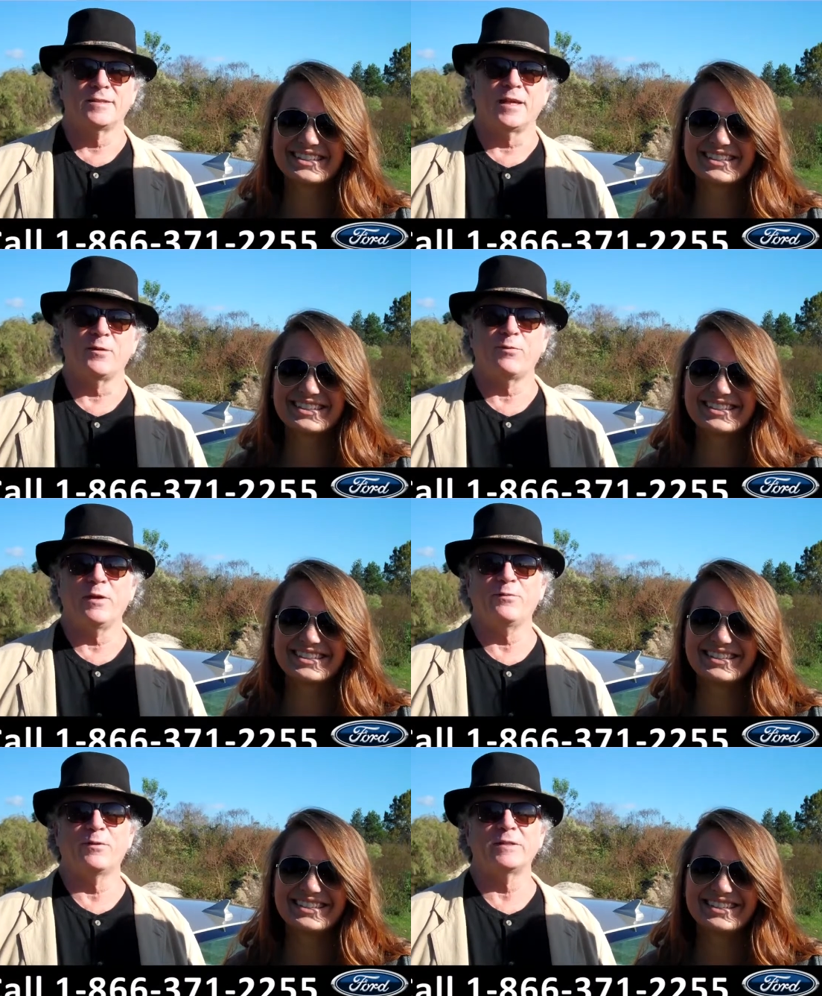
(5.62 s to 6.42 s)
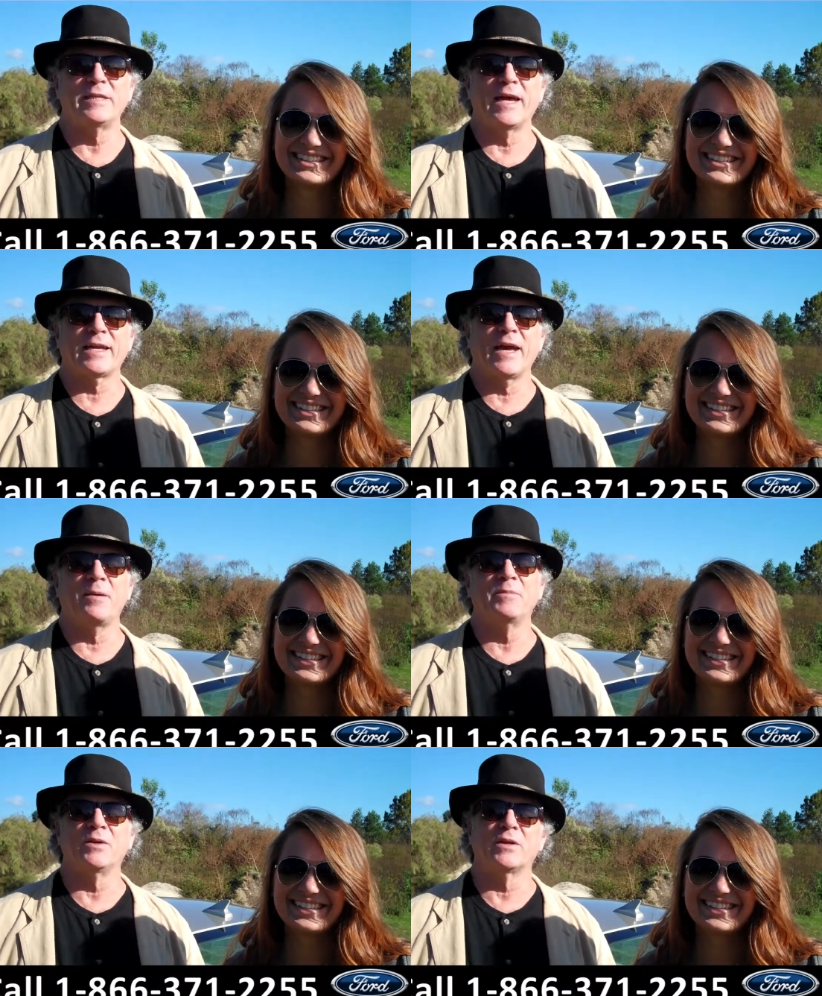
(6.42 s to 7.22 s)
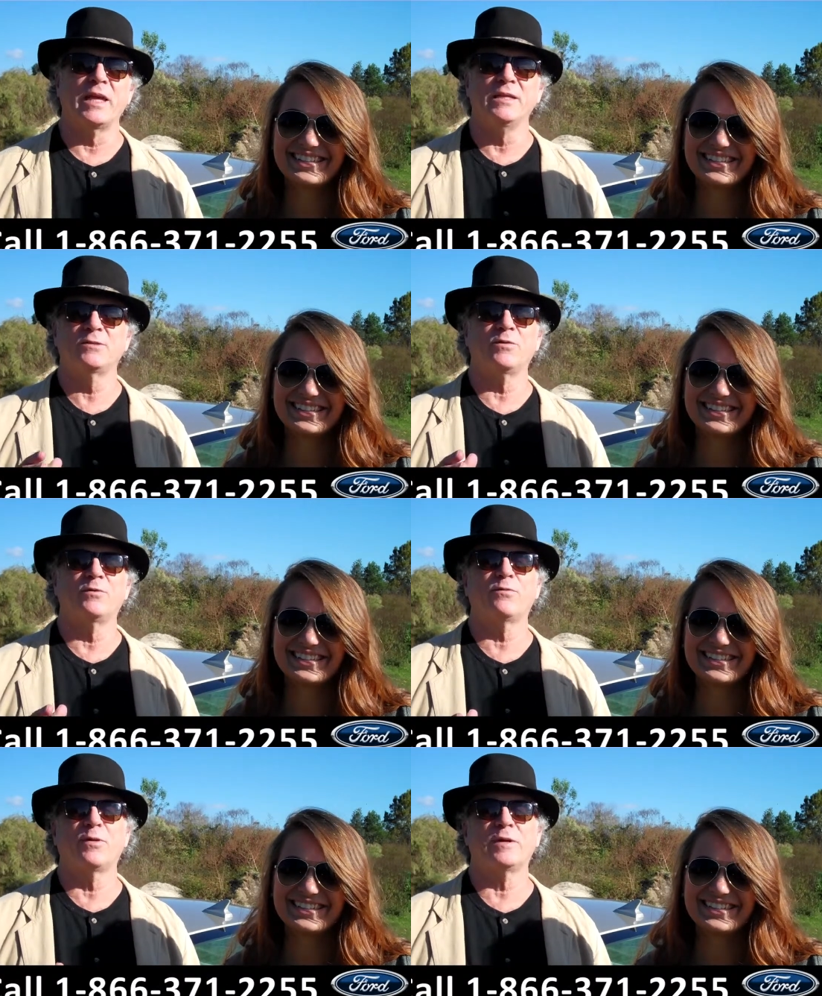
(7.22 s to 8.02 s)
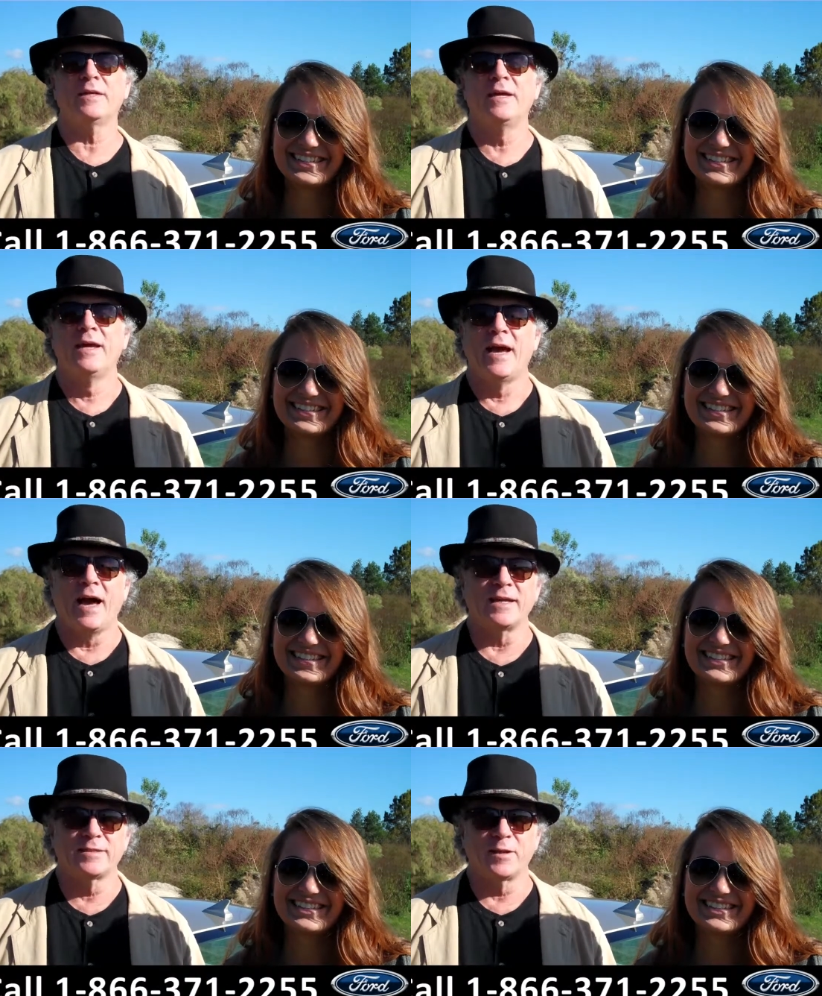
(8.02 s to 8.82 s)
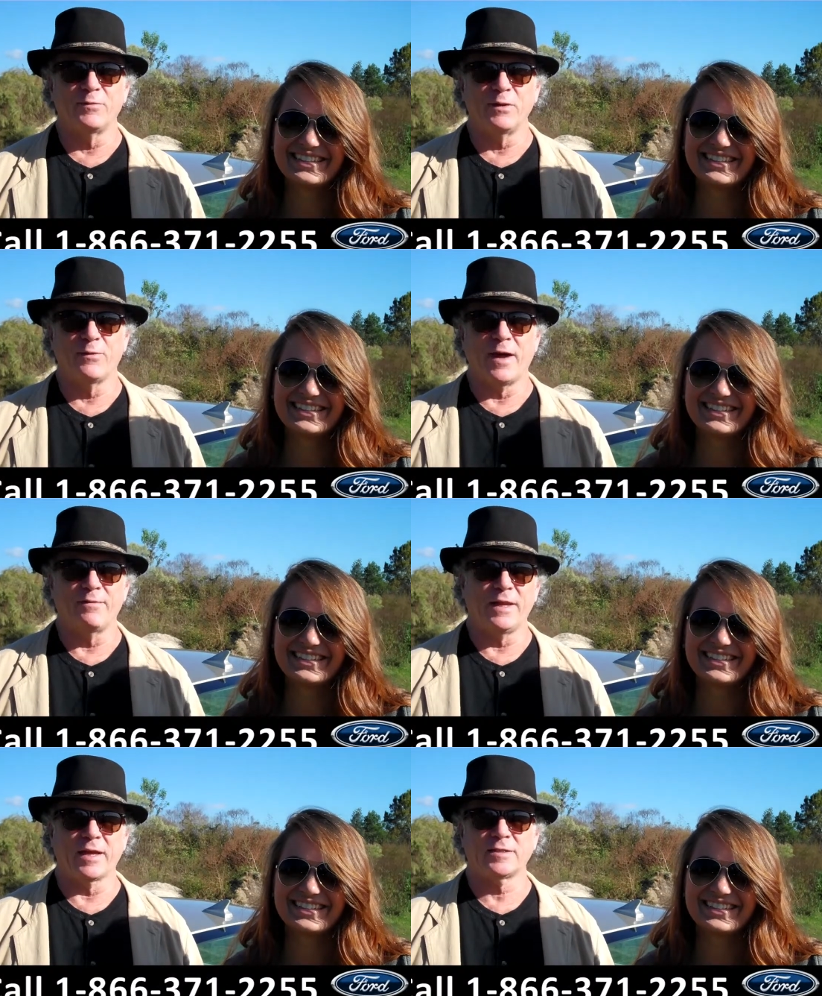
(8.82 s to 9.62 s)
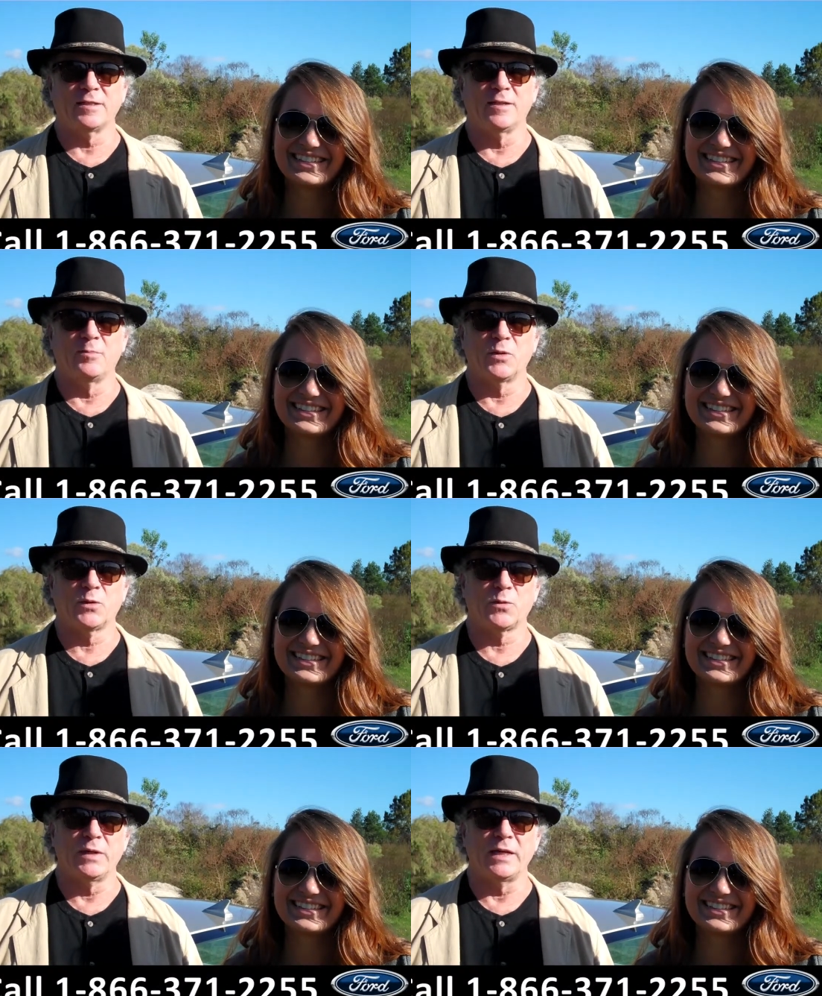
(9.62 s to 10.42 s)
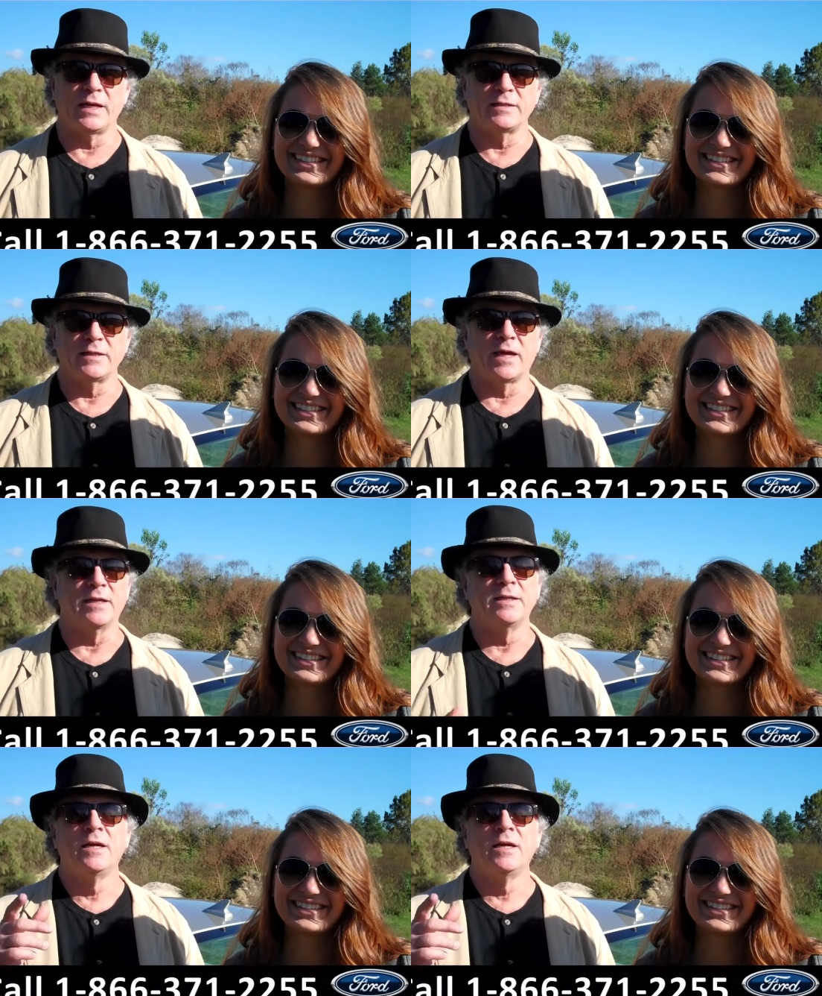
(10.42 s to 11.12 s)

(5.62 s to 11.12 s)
Speaker 1: SantaFeFord.com near Gainesville, Florida, I-75 at exit number 399.